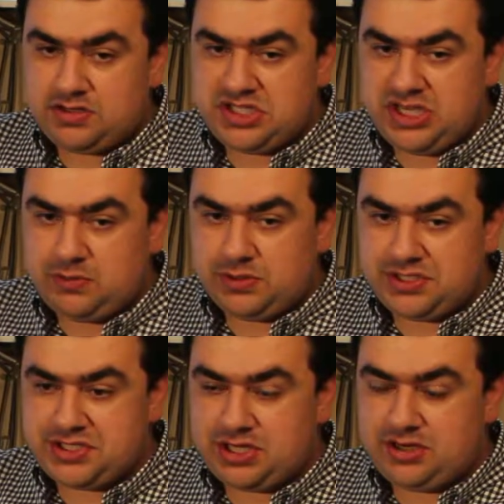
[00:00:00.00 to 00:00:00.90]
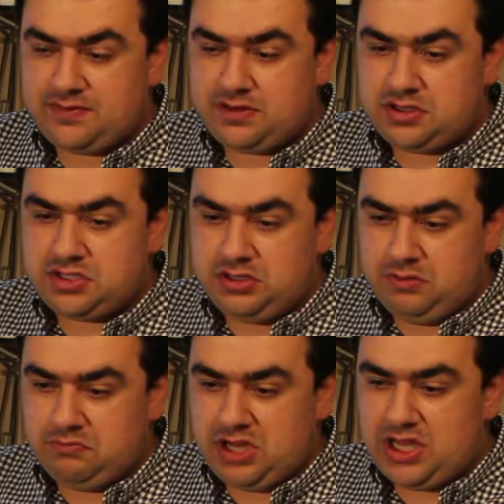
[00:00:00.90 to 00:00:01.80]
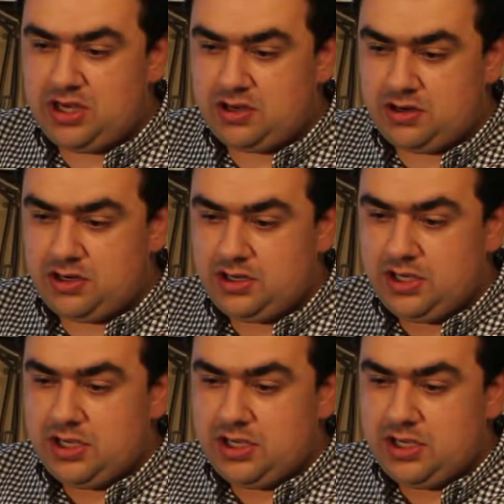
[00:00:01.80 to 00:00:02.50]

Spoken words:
SQL Server to monitor